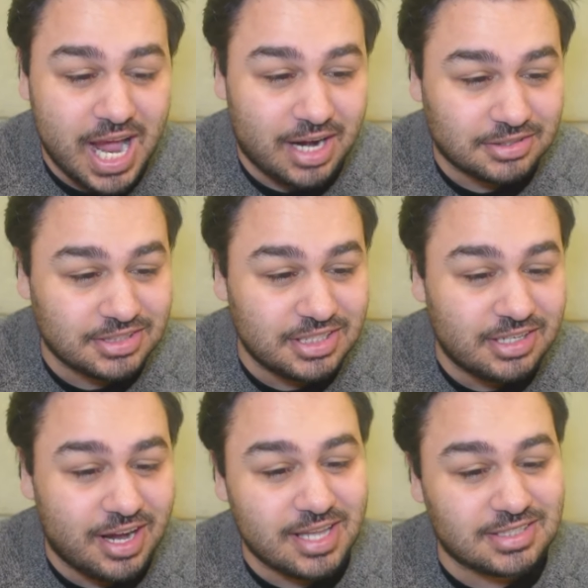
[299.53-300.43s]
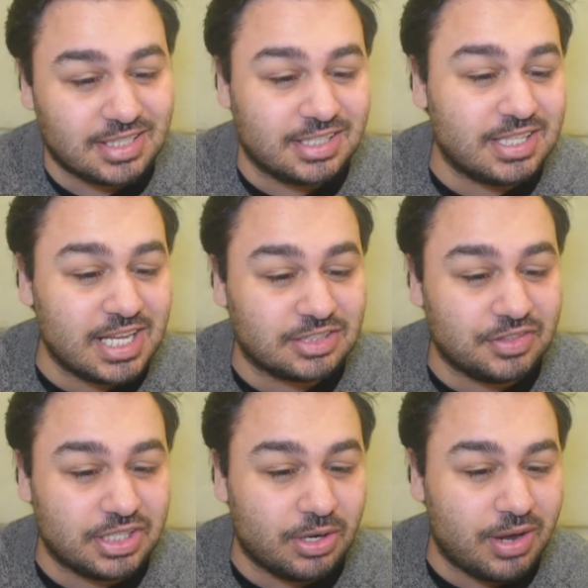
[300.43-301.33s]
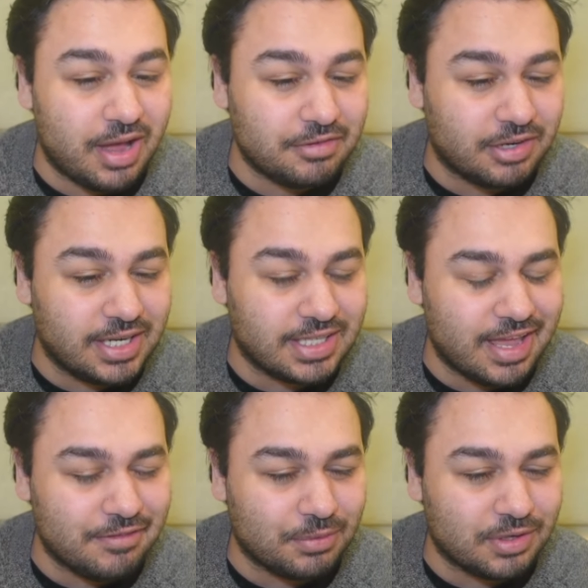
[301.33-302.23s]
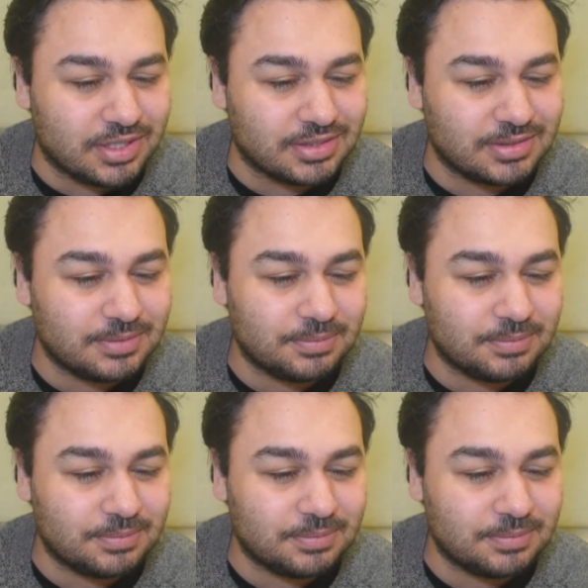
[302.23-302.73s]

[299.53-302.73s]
And I'll see you guys in the next video. Have a great day, everyone.